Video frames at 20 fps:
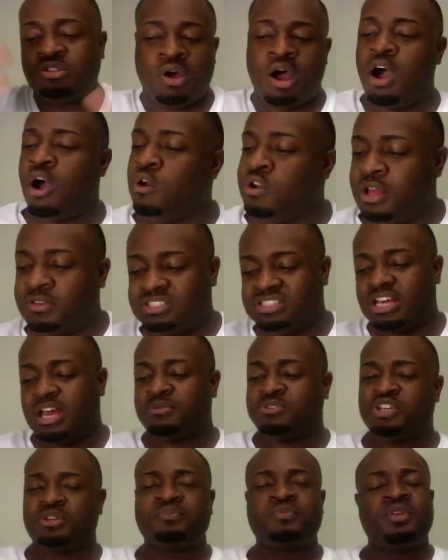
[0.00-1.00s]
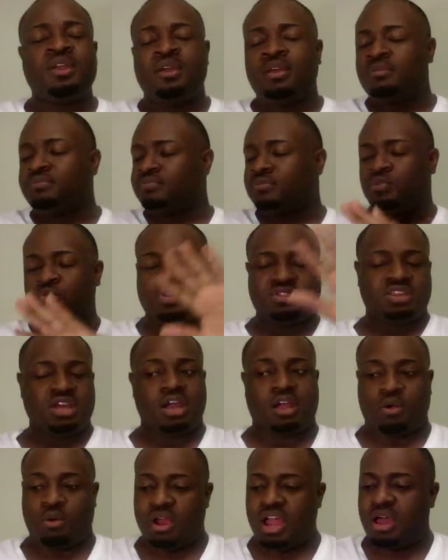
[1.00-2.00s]
a whole nother subject with
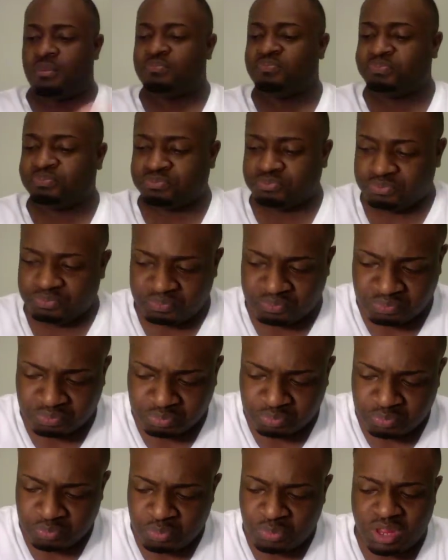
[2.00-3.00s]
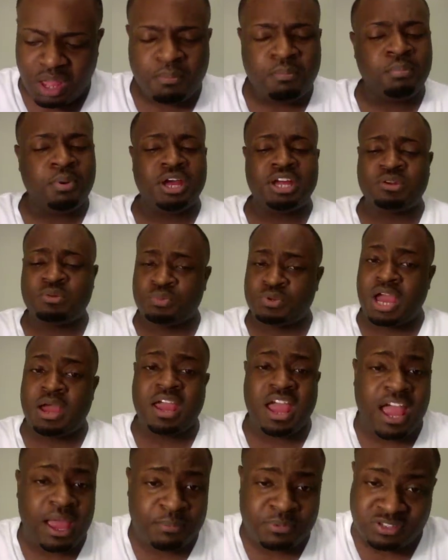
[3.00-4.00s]
that crap. But that
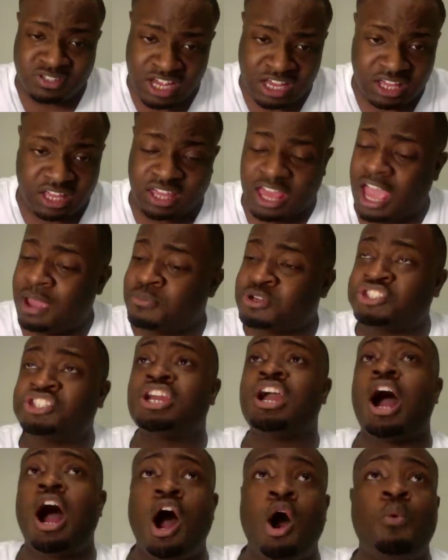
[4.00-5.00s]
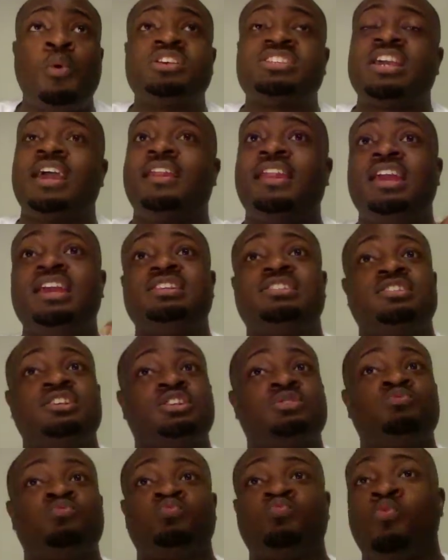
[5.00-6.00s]
had K.Michelle always had these
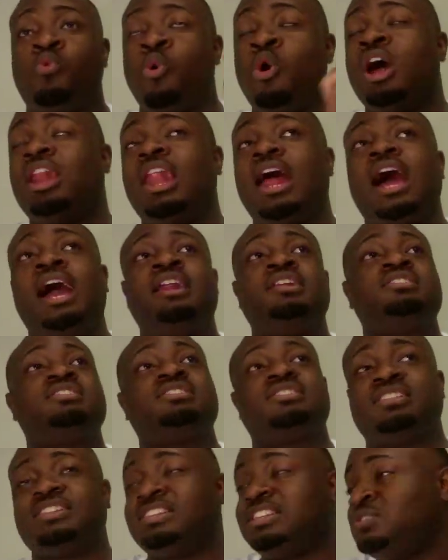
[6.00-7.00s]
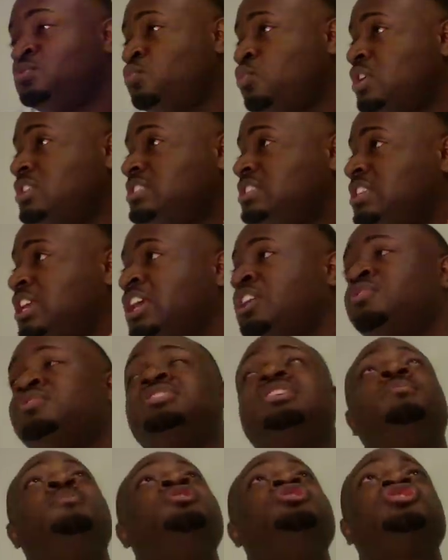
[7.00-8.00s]
little one-liners, these one-zingers
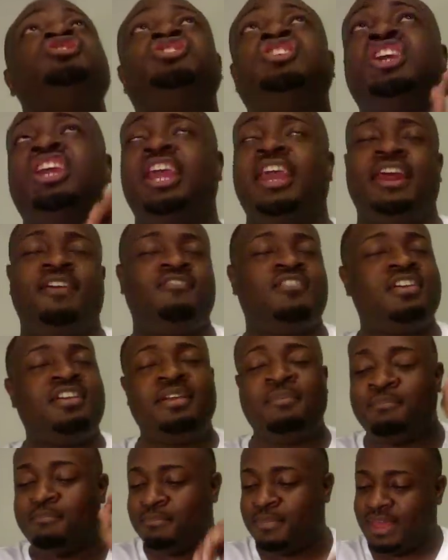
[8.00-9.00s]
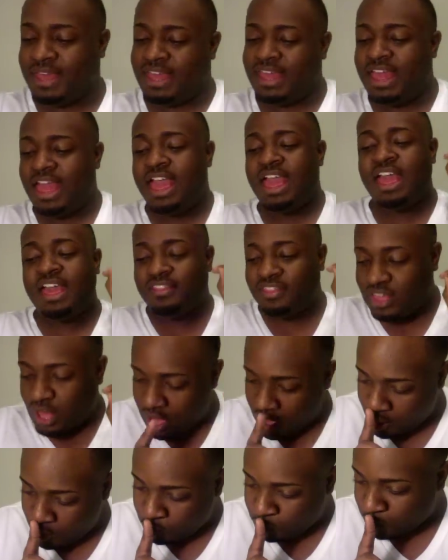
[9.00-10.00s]
that be just giving me the
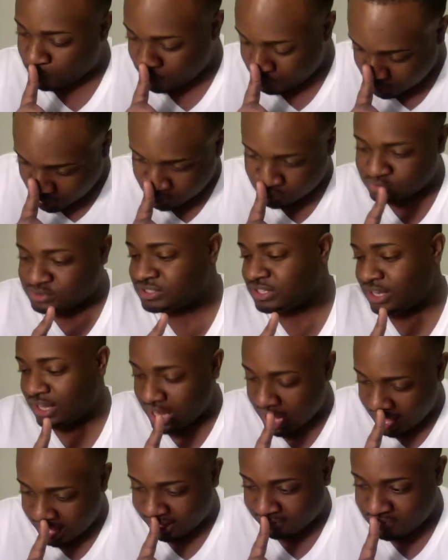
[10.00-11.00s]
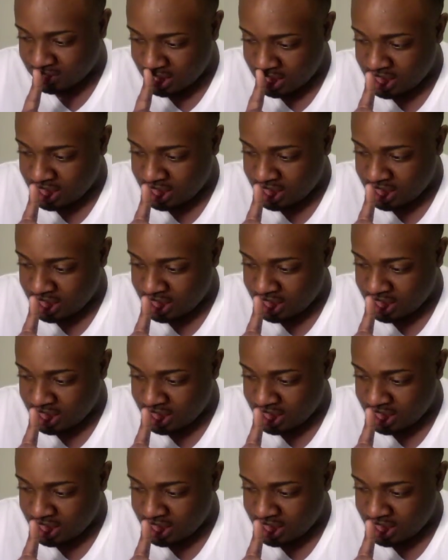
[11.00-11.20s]
utmost life.